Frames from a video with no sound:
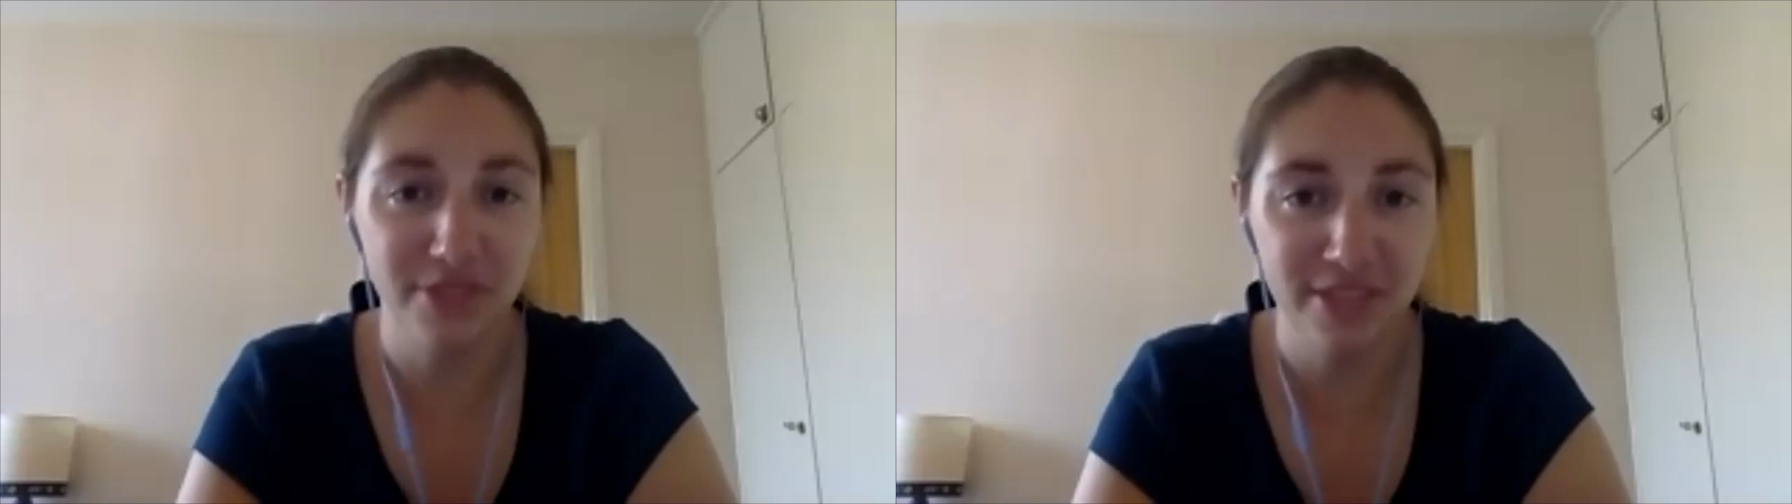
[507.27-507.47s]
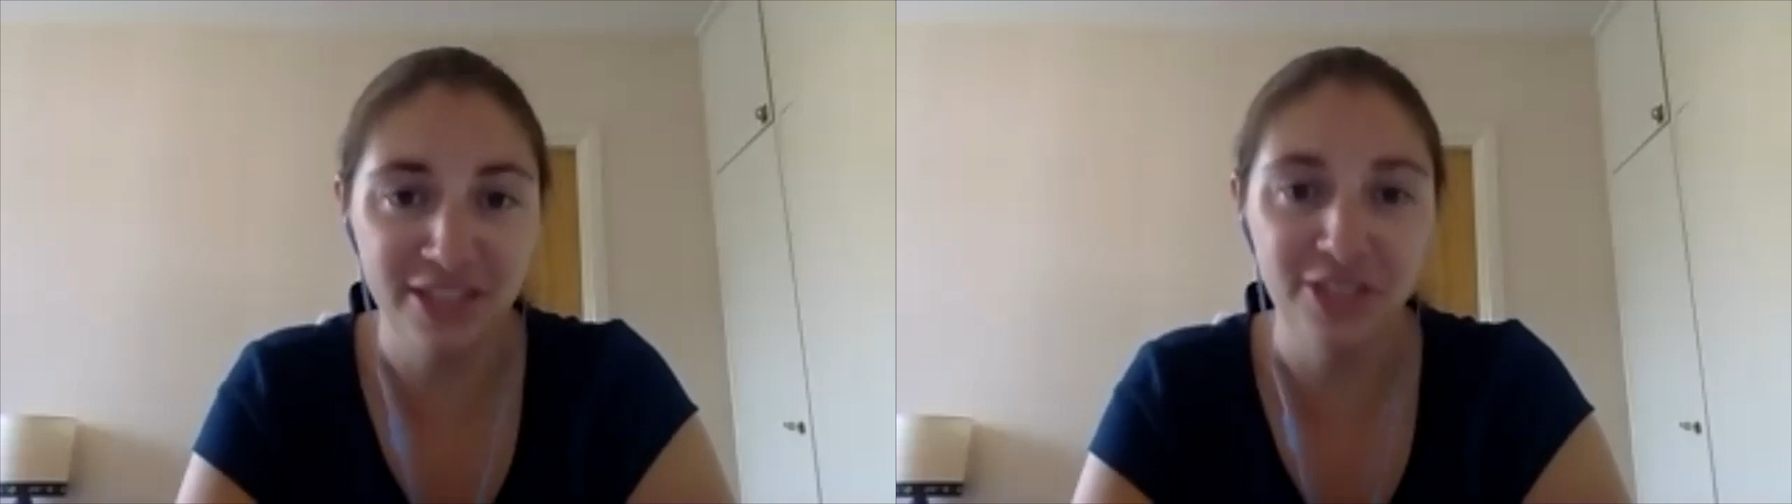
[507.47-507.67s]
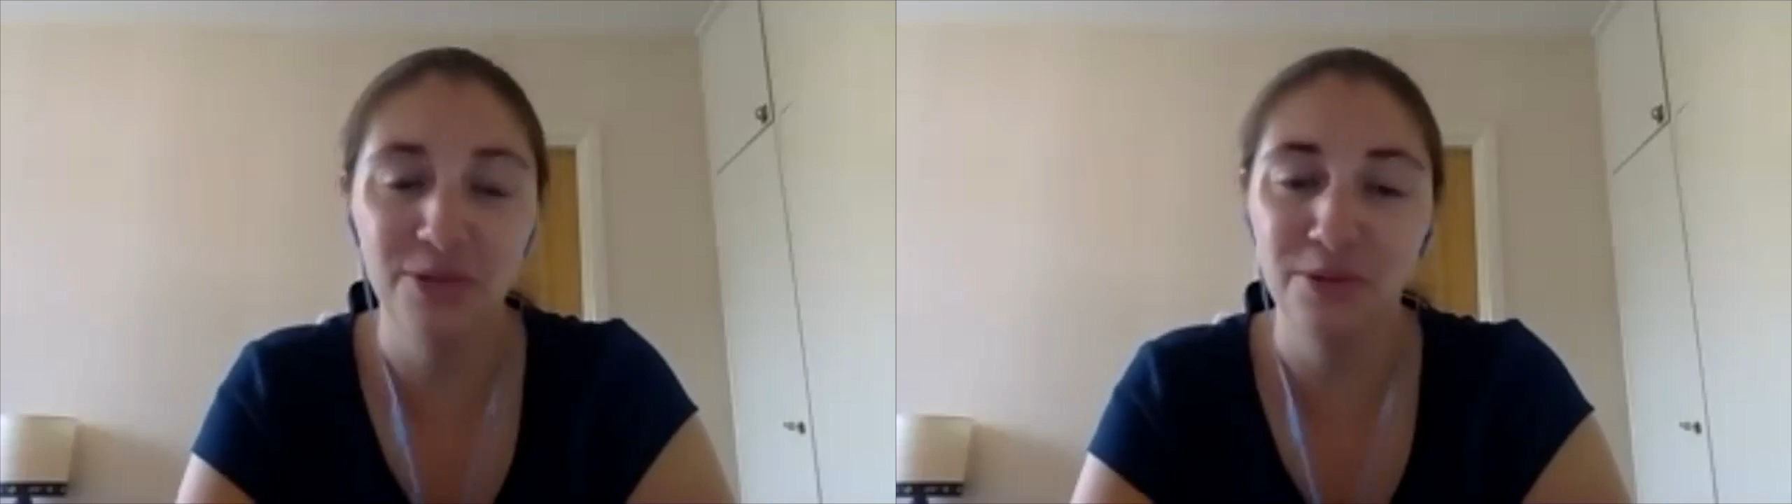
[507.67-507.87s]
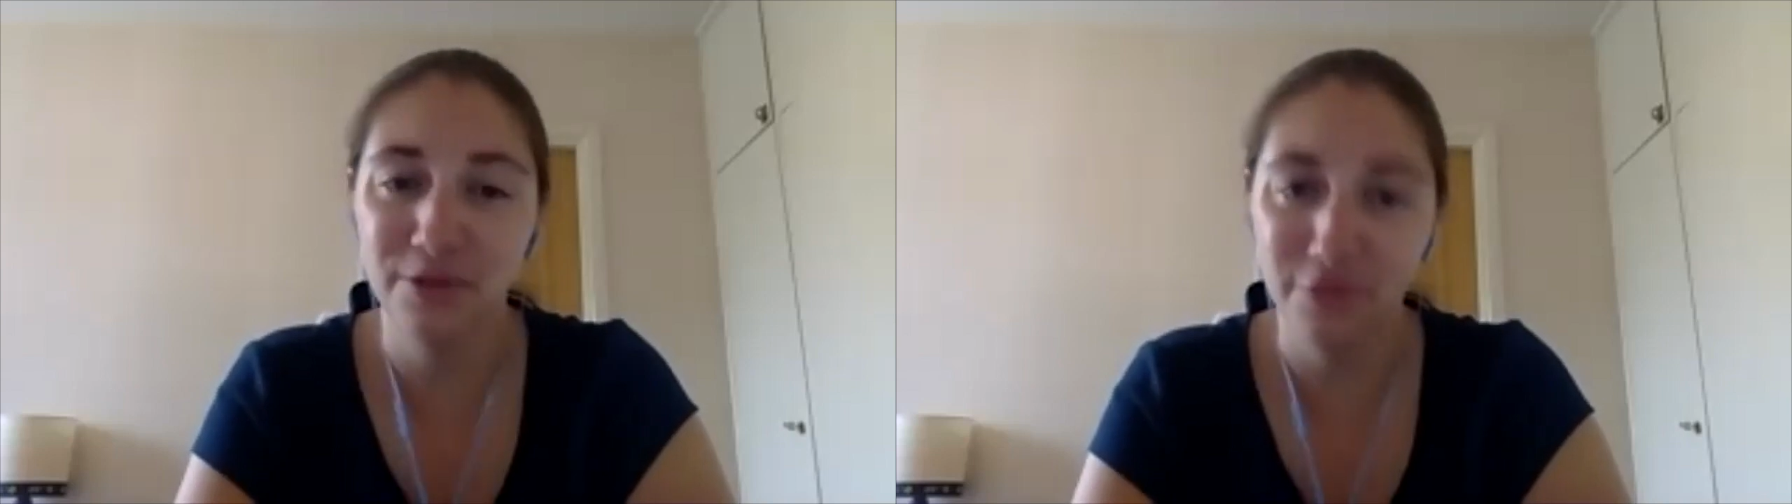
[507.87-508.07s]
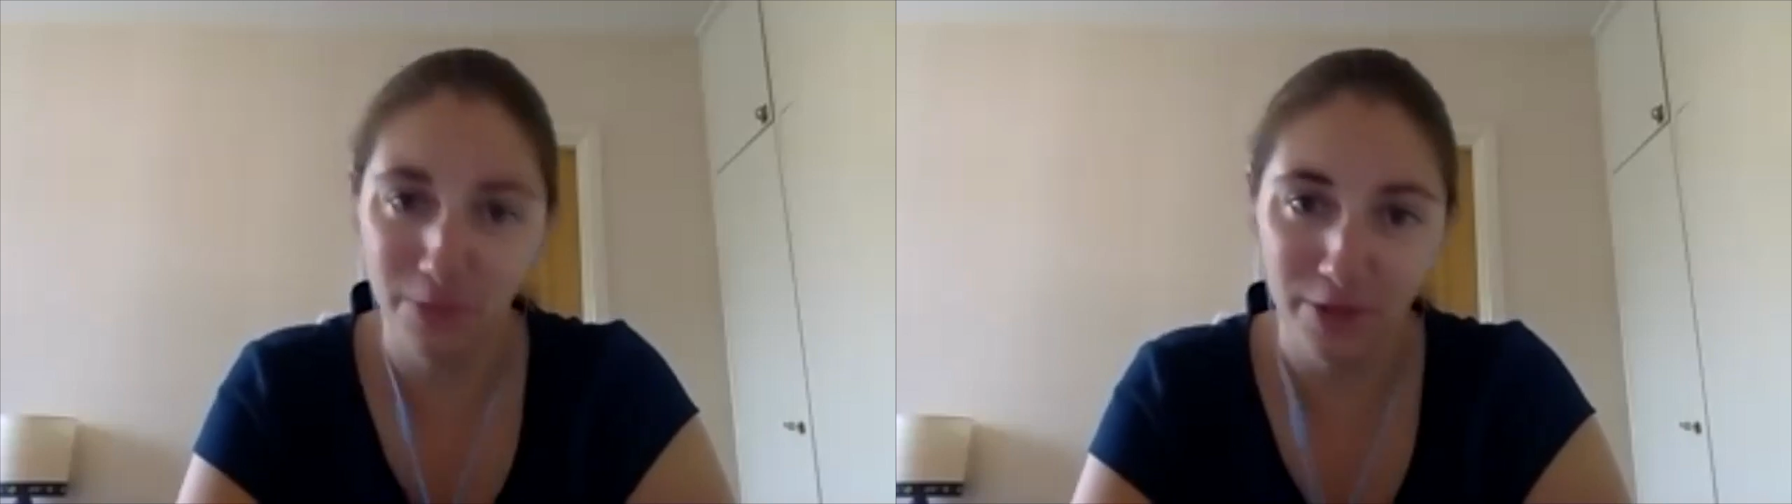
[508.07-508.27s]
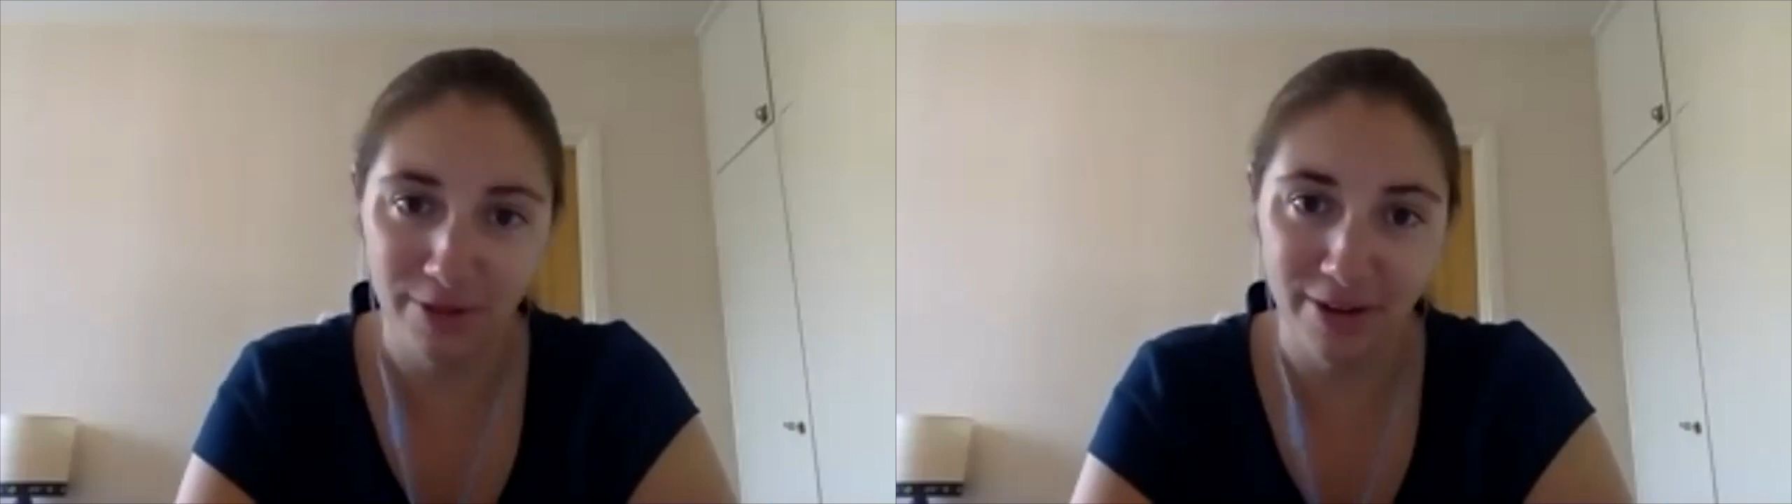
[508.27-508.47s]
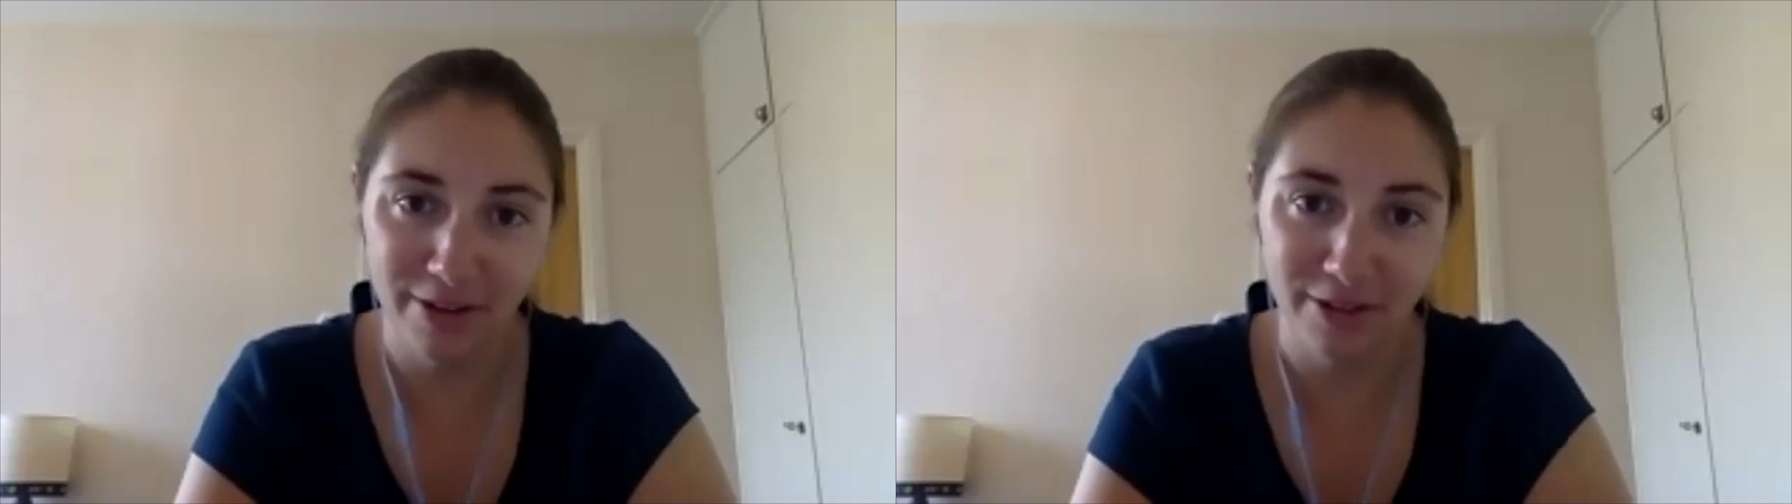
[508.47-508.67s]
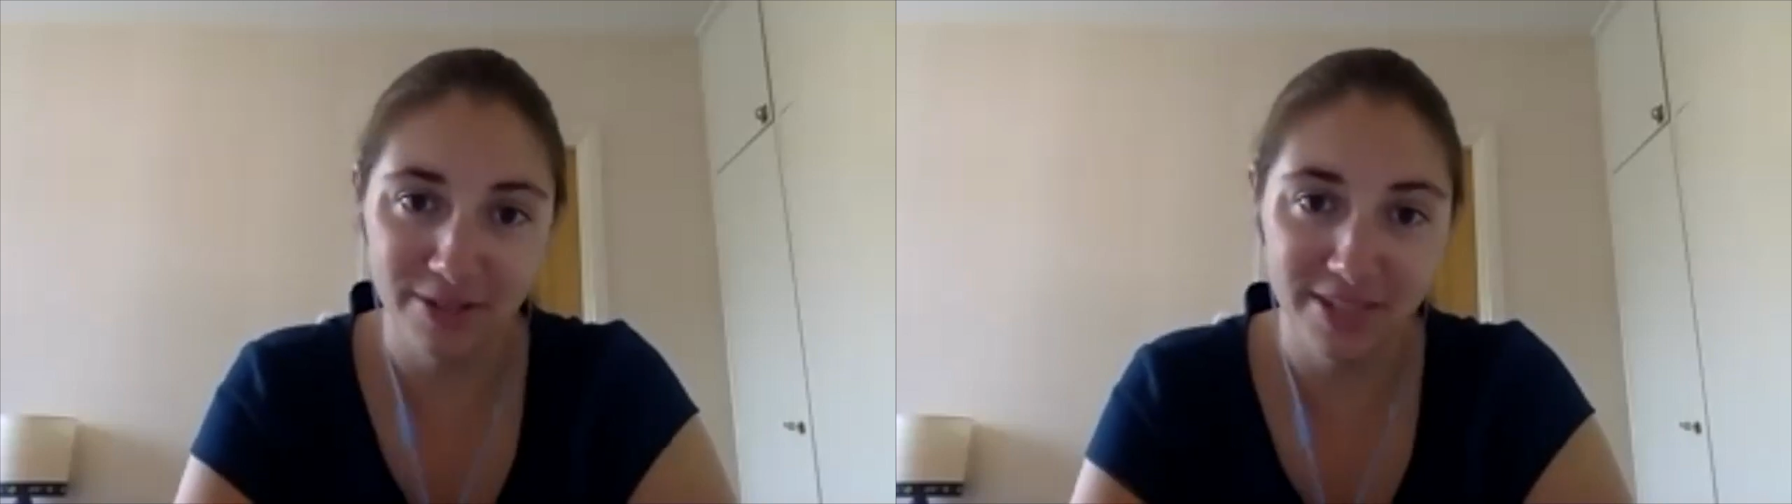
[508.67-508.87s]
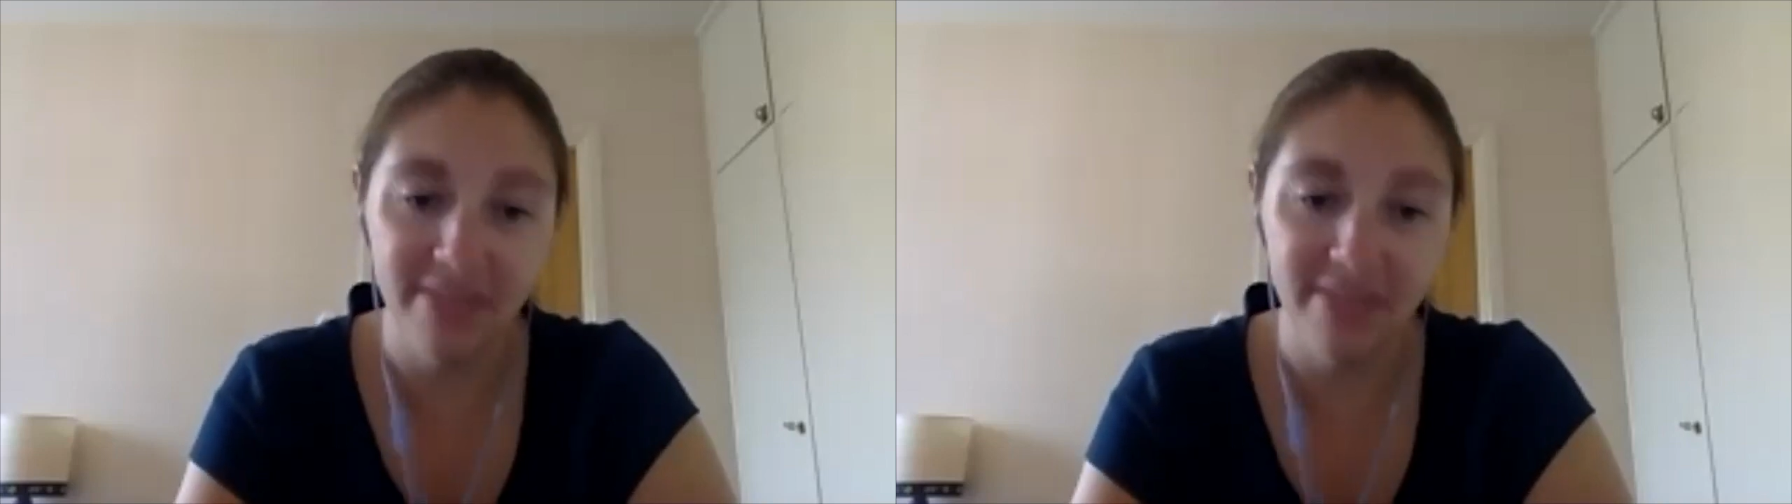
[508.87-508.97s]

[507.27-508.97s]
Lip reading: tissue of the woolly rhinoceros